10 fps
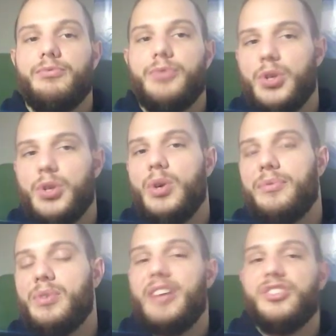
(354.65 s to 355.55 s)
for sure you
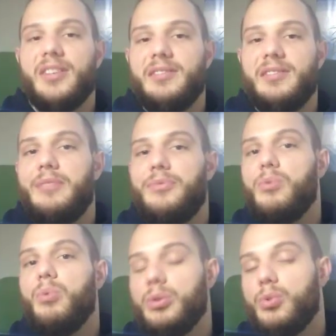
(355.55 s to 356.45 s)
have to adjust it if
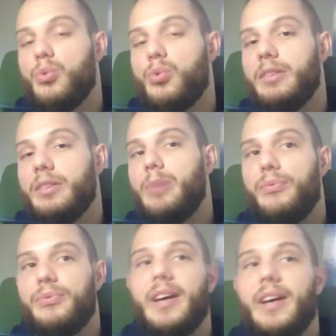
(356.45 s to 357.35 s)
you want to render
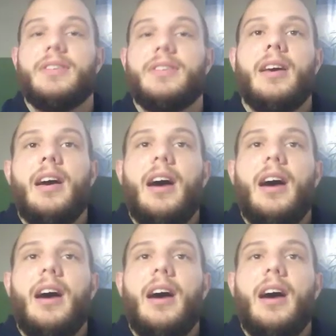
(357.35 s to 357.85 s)
both sides.